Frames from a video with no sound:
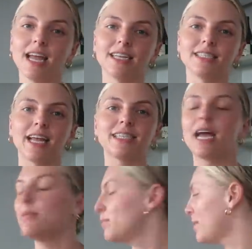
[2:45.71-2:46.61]
It's like a
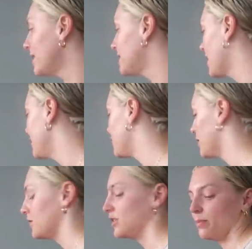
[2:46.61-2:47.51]
type of
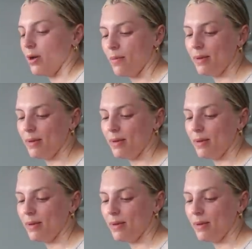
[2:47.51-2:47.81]
meditation. So I'll pop